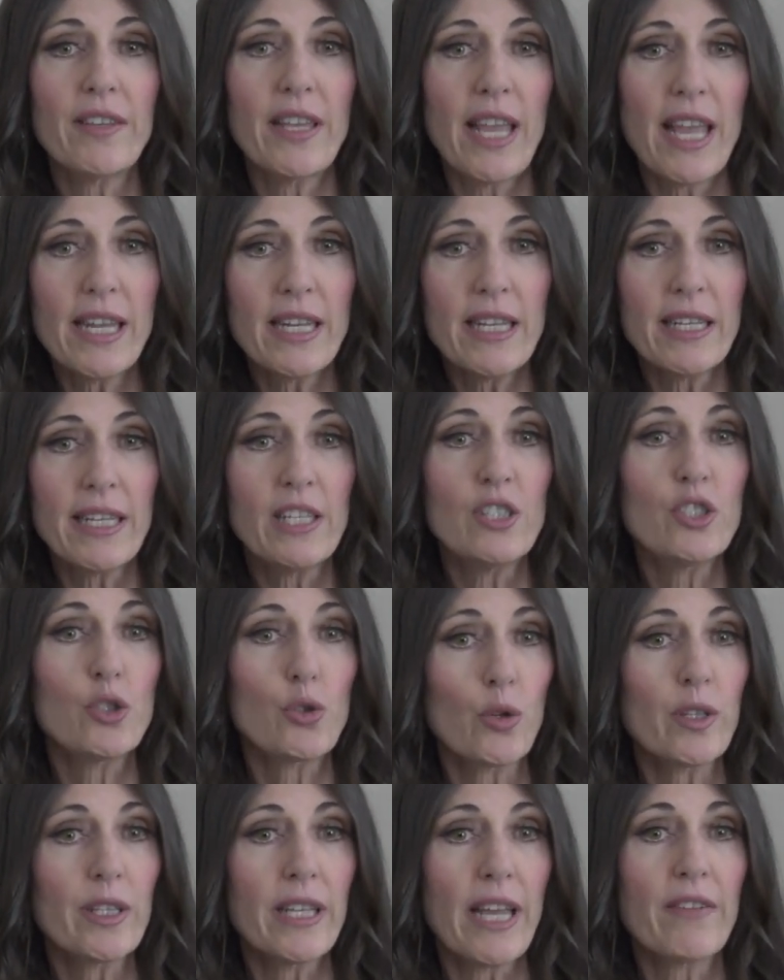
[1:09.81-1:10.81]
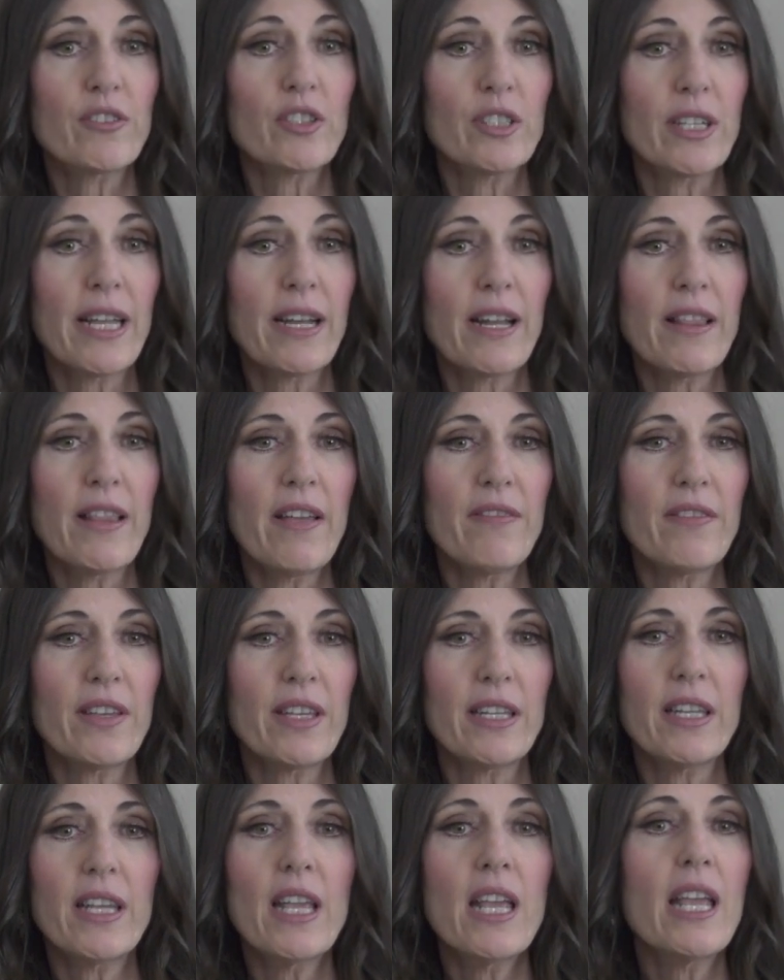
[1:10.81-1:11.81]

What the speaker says: Kennedy shortly after 9/11,